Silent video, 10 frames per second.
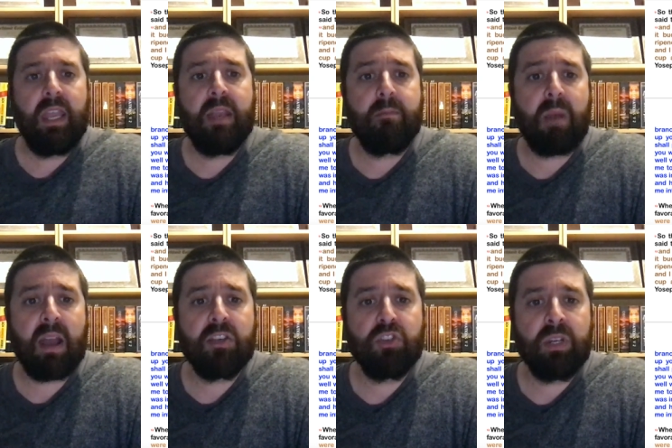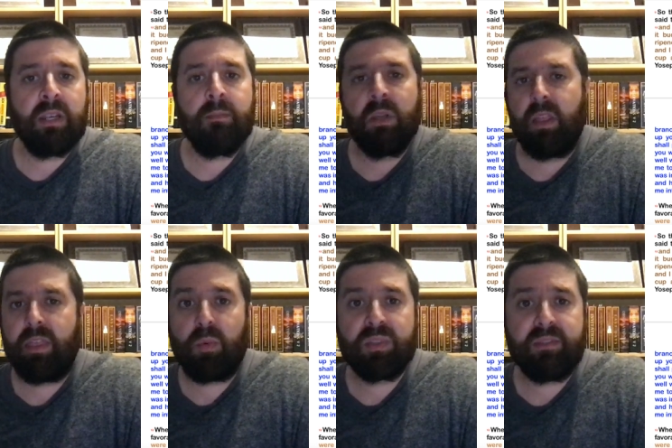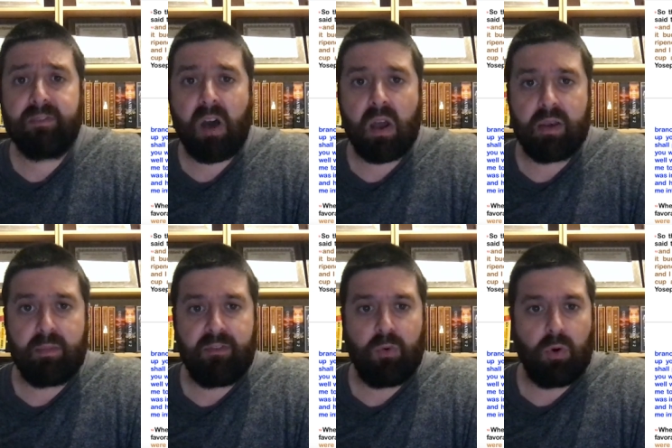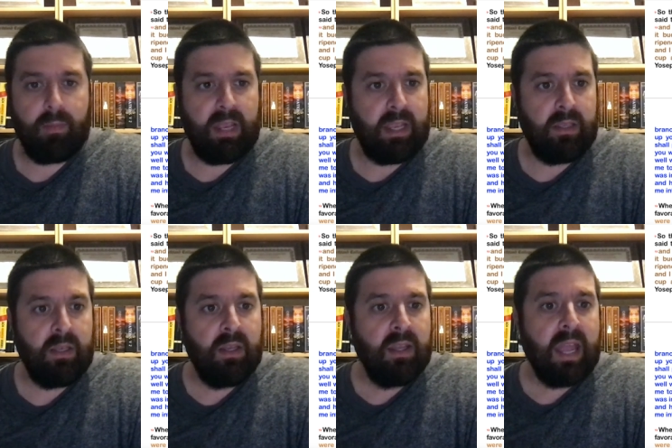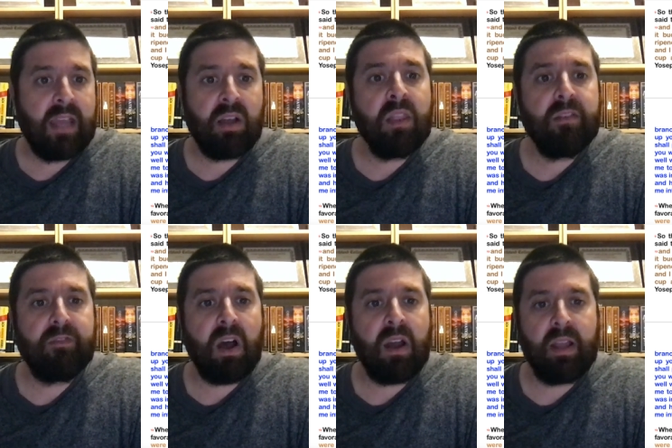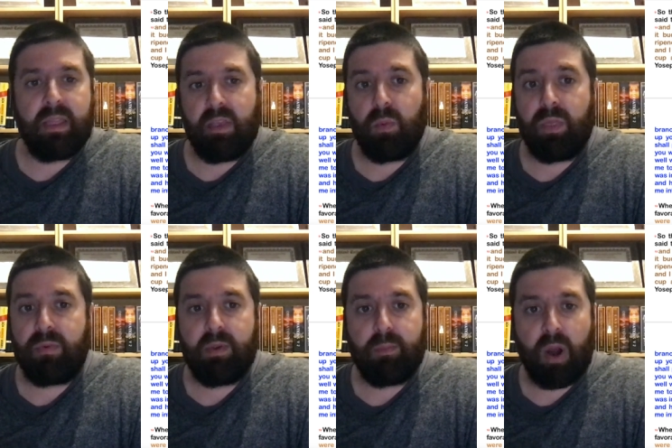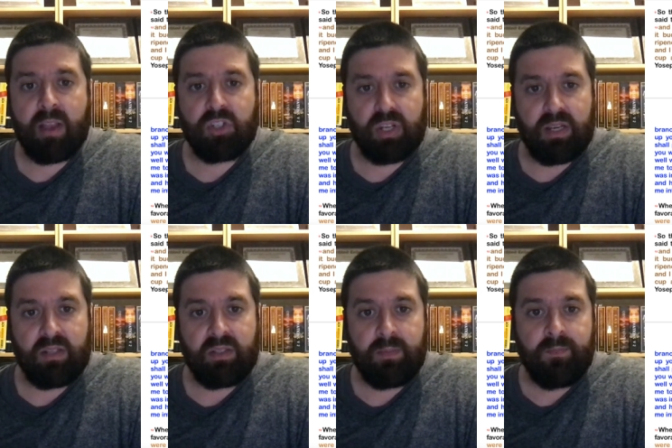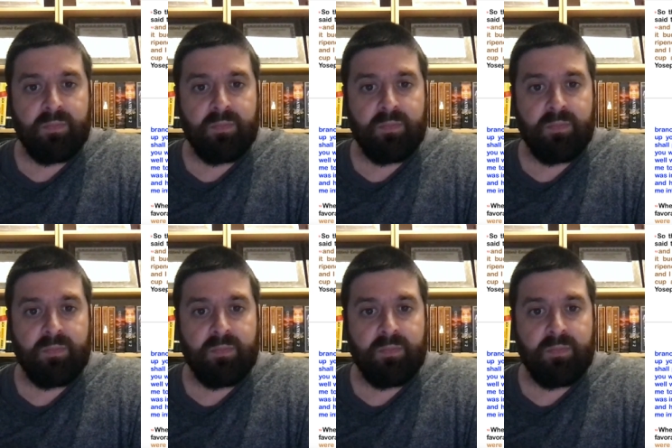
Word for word: In my dream there was a vine before me, and on the vine there were three branches.